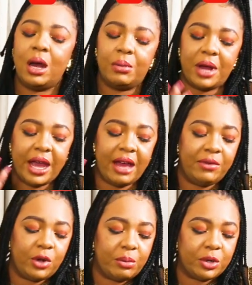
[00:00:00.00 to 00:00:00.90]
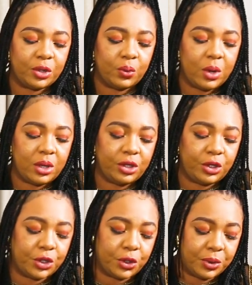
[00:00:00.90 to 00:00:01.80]
I have numbers
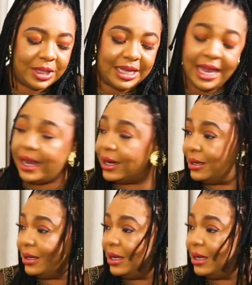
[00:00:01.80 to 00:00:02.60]
1 to 10.